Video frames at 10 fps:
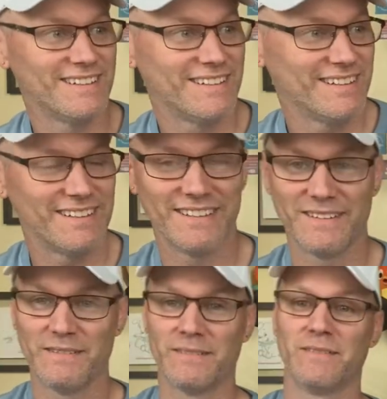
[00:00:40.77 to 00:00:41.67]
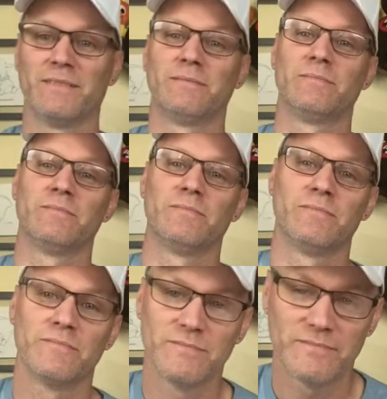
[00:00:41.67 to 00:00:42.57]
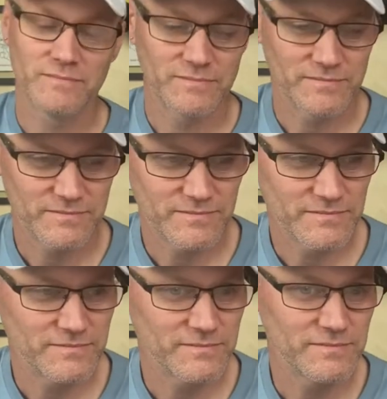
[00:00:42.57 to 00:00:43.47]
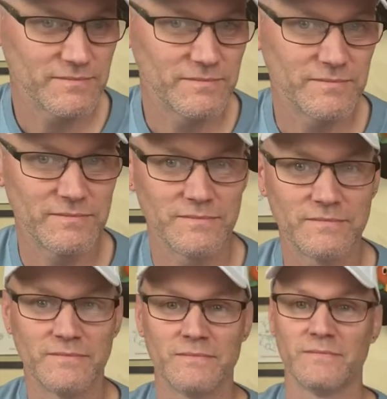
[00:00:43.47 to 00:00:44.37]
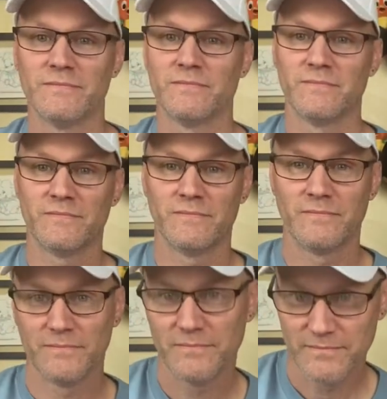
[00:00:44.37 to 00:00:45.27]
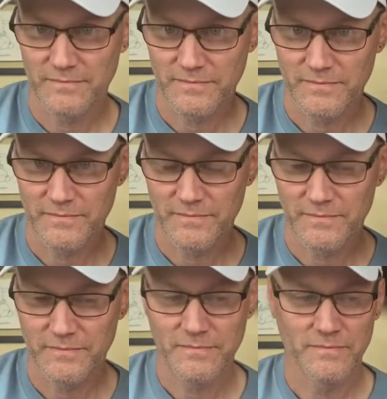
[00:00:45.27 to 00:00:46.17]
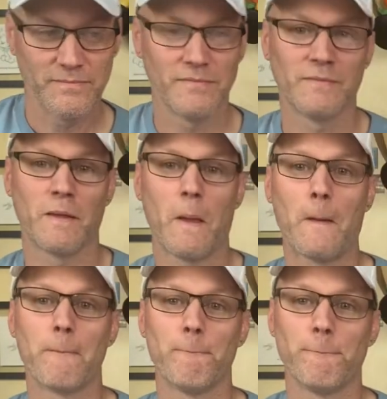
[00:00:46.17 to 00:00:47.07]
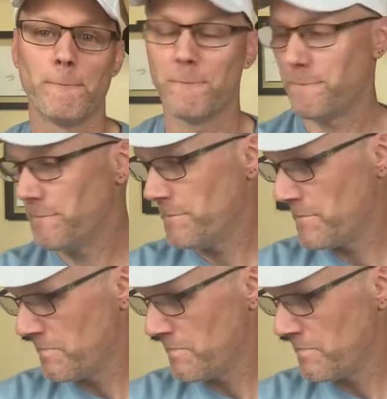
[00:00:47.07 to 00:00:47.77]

[no speech]